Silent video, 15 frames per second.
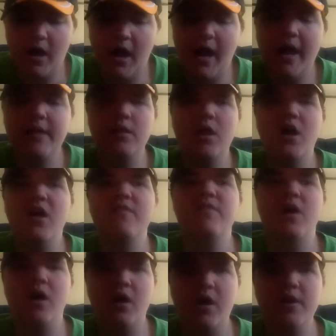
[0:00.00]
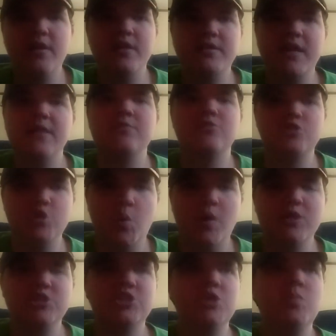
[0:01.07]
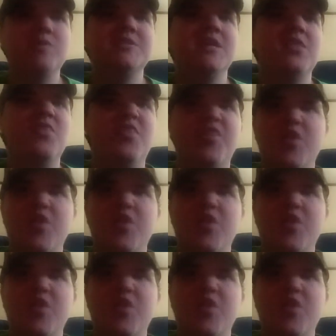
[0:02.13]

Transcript: I love Anya Taylor-Joy. She was in